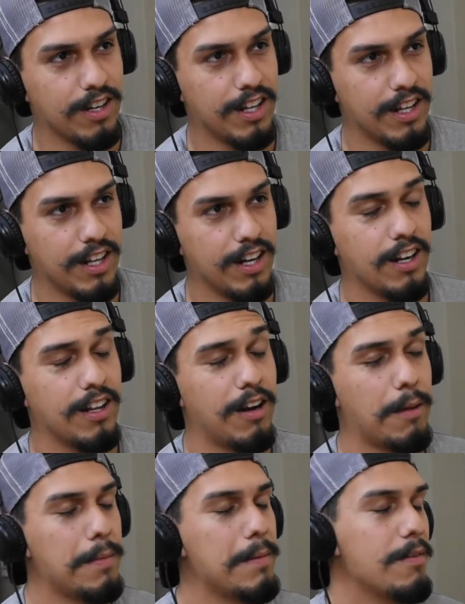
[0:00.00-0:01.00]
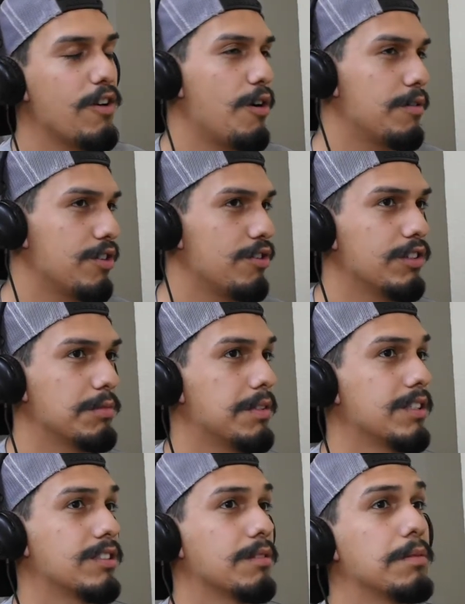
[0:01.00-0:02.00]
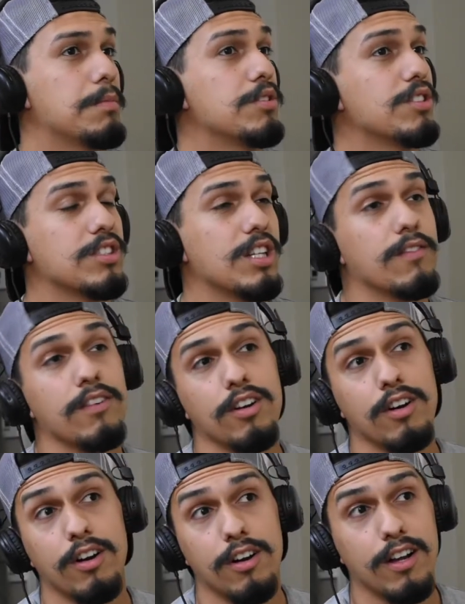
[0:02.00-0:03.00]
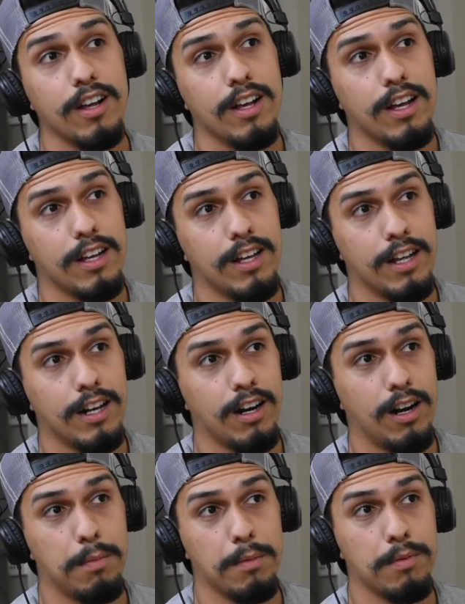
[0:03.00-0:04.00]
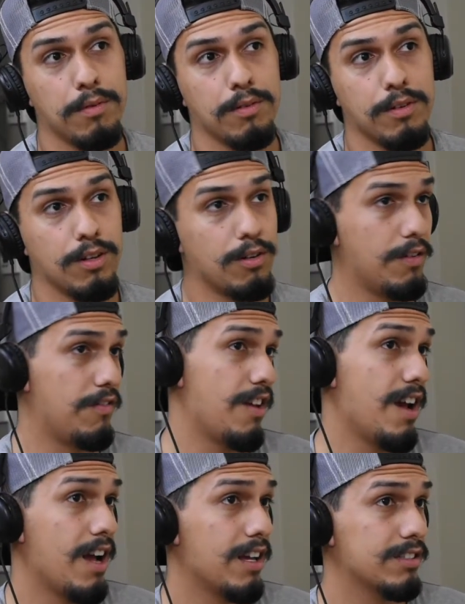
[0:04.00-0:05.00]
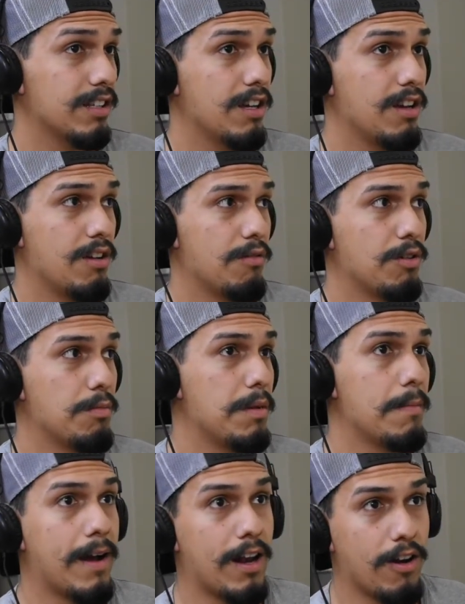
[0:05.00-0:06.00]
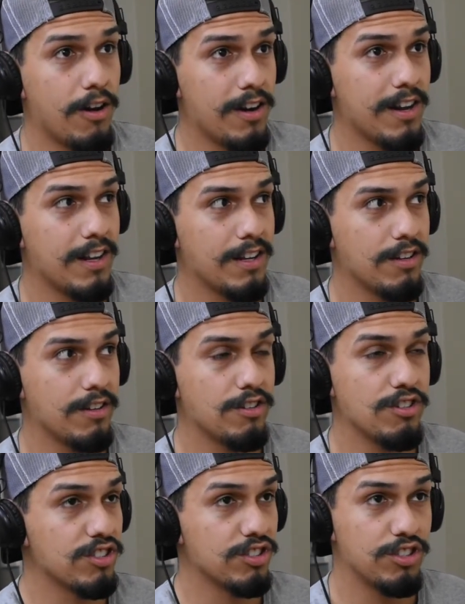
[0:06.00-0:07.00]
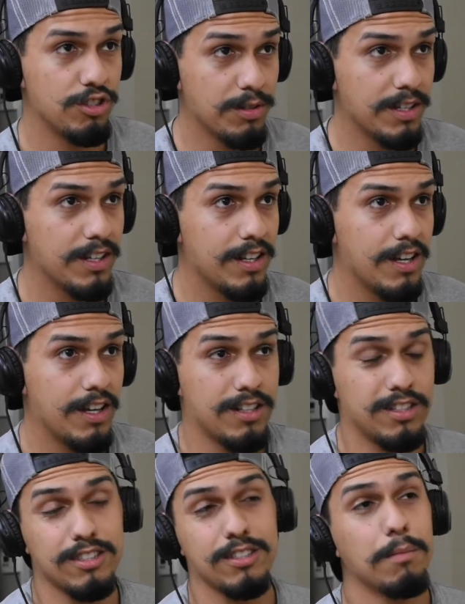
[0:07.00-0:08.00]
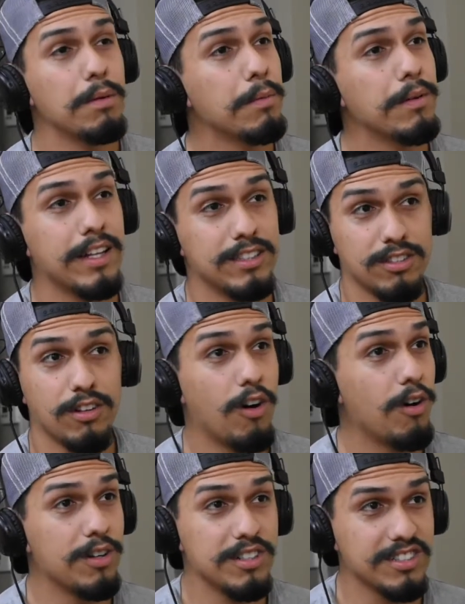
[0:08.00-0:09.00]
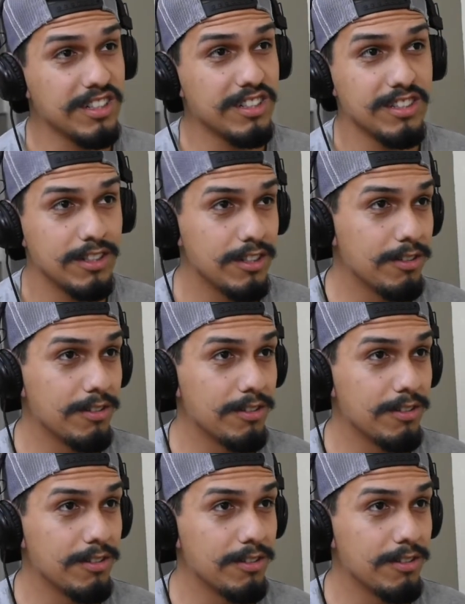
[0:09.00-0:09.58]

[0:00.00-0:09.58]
And I mean learn to do it because some people just never learn, and a lot of people, if you ask, what do you mean by learning? You just do it. To some people, that's the hardest thing to do.